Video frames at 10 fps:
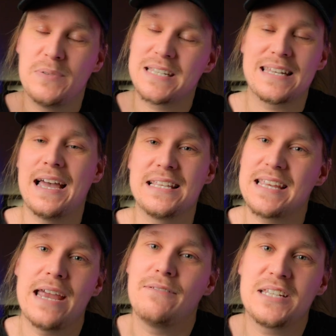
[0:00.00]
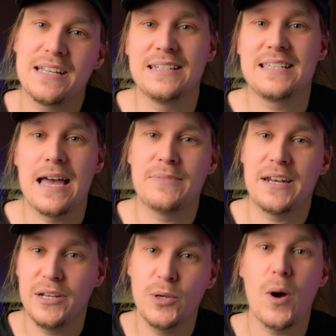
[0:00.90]
besides, every single time that a
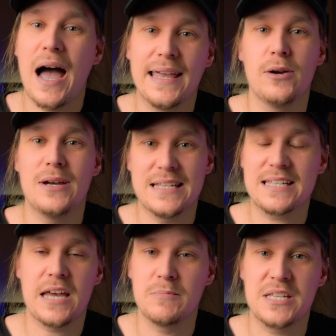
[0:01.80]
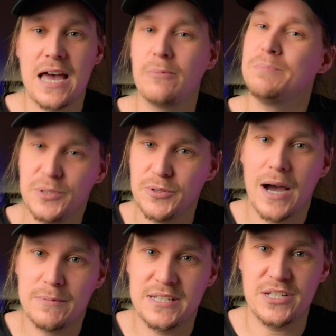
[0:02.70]
new iOS comes out, you
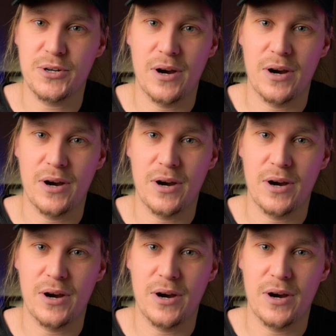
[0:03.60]
update your